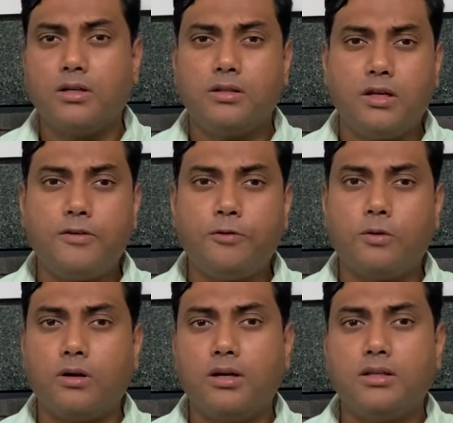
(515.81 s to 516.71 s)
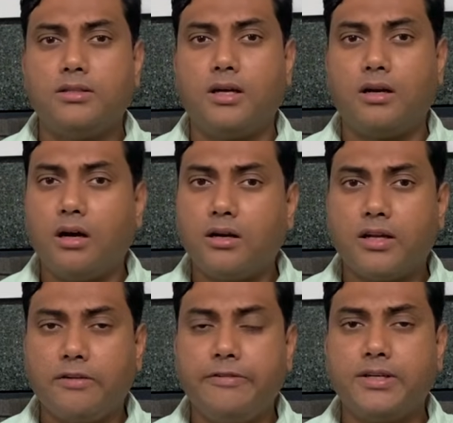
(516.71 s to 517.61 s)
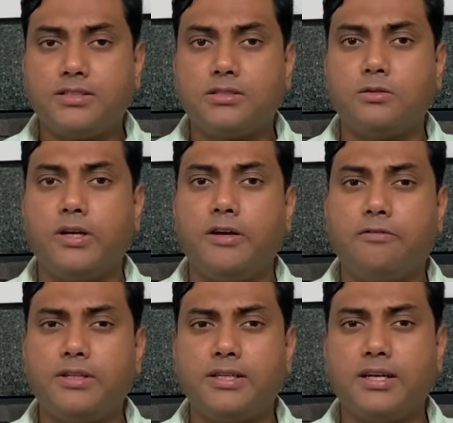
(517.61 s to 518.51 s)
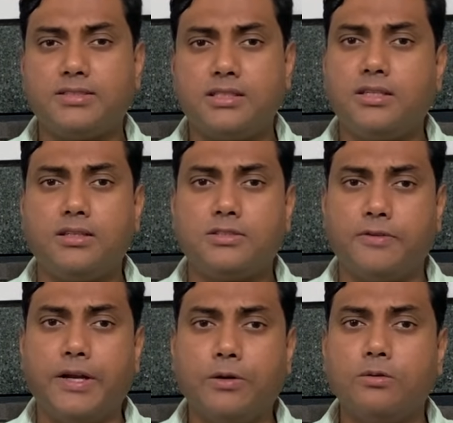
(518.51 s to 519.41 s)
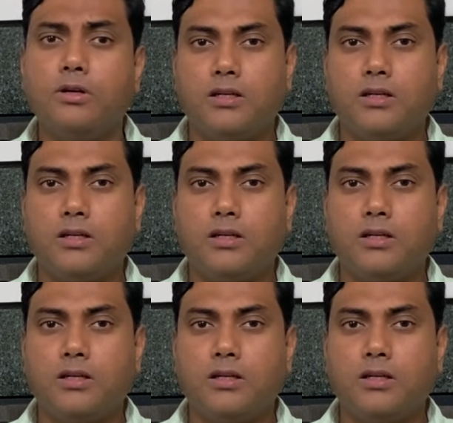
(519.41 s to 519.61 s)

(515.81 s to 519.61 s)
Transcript: Therefore, there are caveats to everything I said in this video.